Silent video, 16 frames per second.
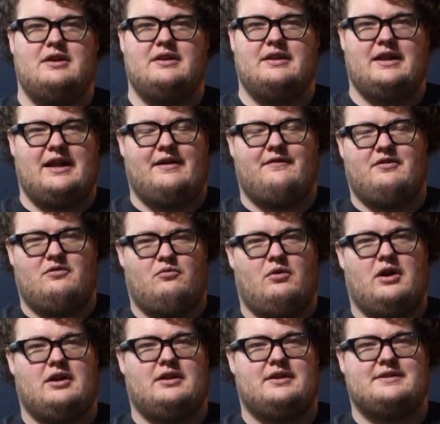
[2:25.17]
that having
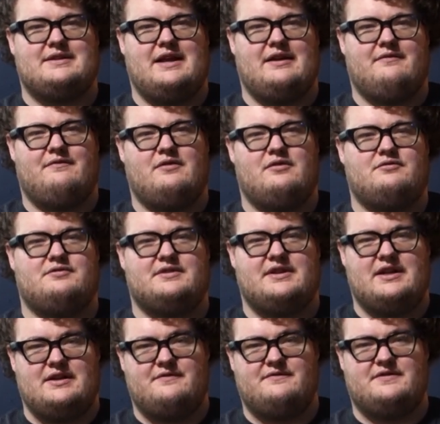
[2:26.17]
wireless headphones
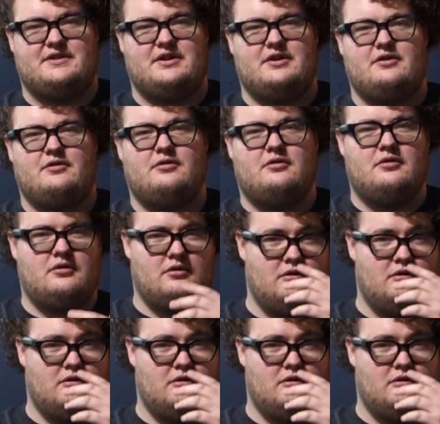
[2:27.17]
gives you.